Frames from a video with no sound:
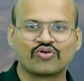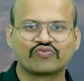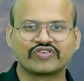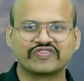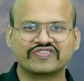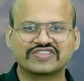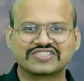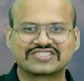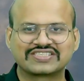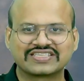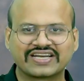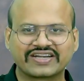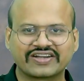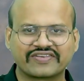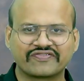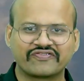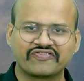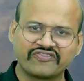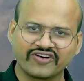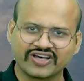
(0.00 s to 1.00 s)
we will see
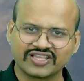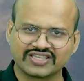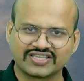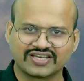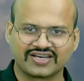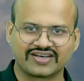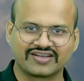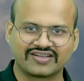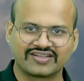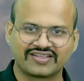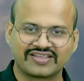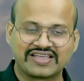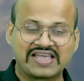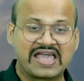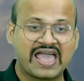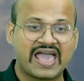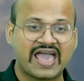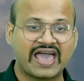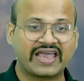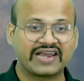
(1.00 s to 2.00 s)
that further
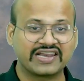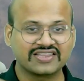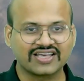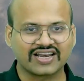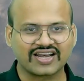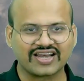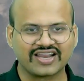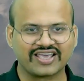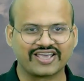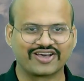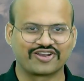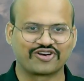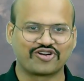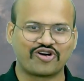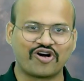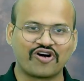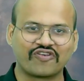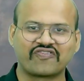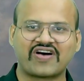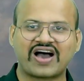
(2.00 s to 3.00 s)
another layer
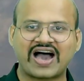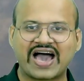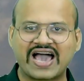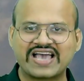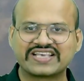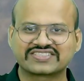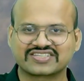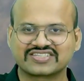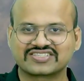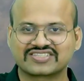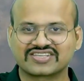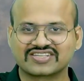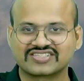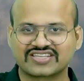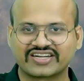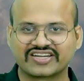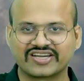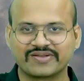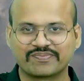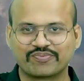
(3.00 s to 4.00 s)
of ice crystals are
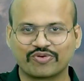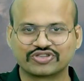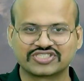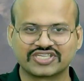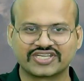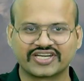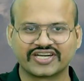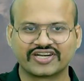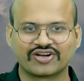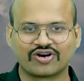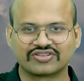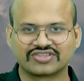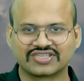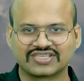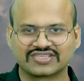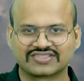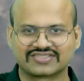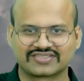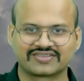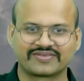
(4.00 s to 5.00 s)
deposited on
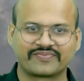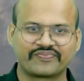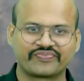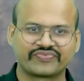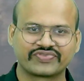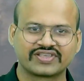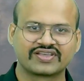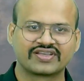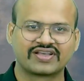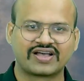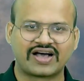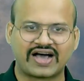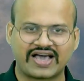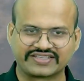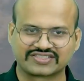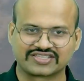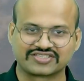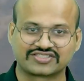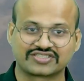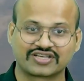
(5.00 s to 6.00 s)
this ice
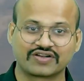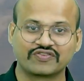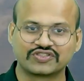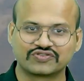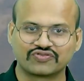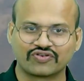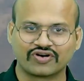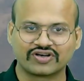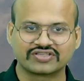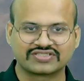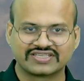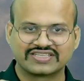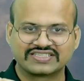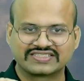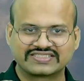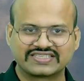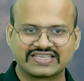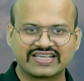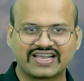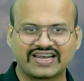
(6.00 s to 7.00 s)
crystal, which was
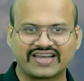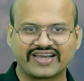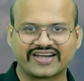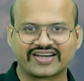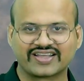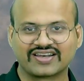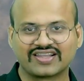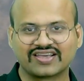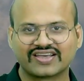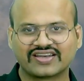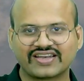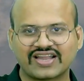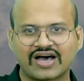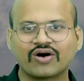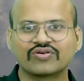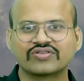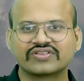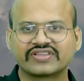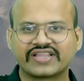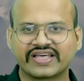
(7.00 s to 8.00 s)
single layer earlier.
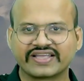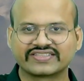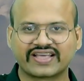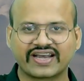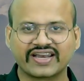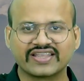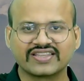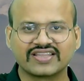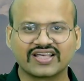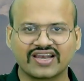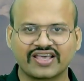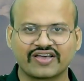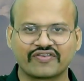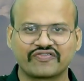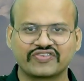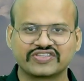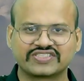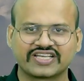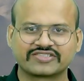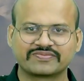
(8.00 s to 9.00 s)
Now there is another layer
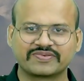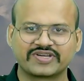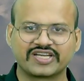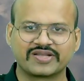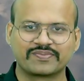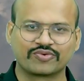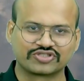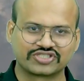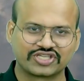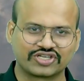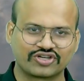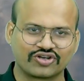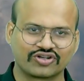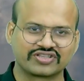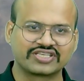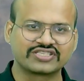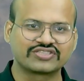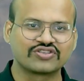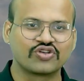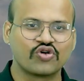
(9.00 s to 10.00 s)
which has been deposited on
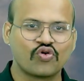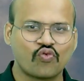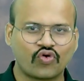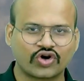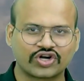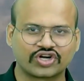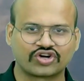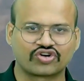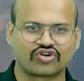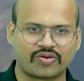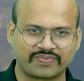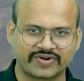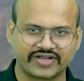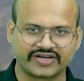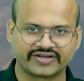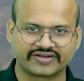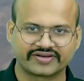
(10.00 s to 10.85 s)
this water droplet.